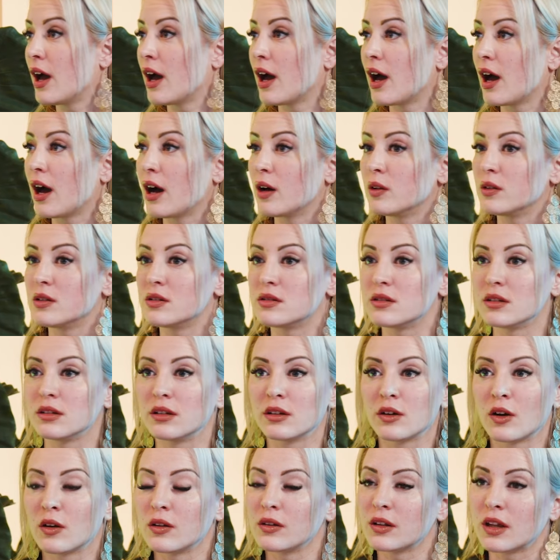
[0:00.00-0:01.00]
how does
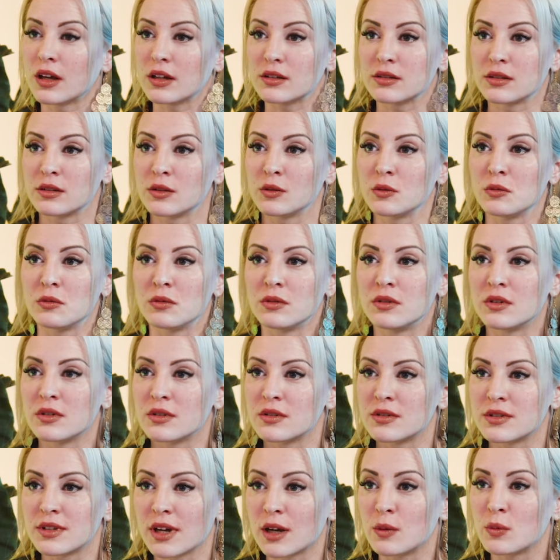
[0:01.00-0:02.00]
it connect to the
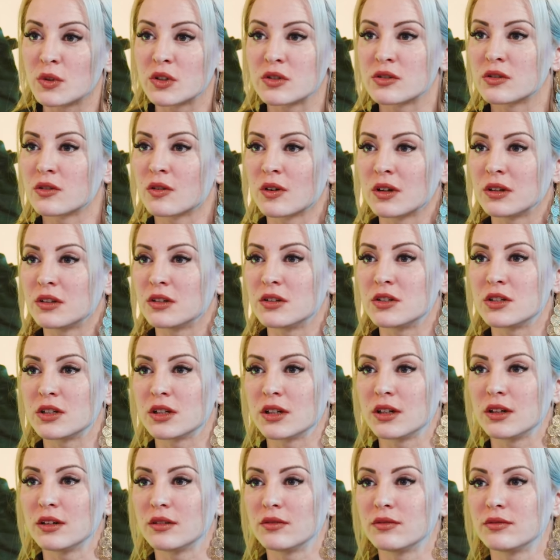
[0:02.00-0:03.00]
cyber
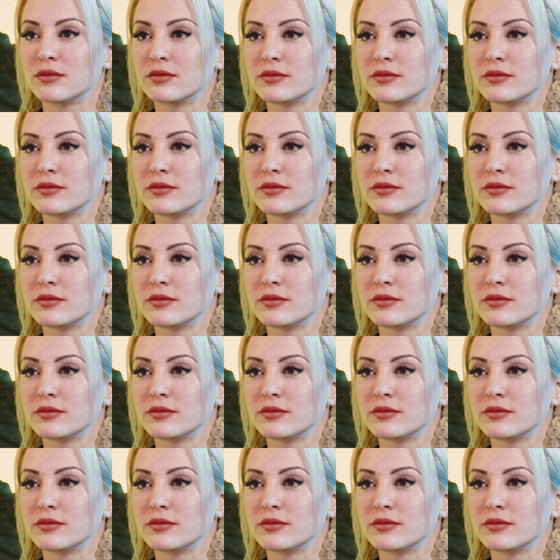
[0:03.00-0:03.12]
strategy?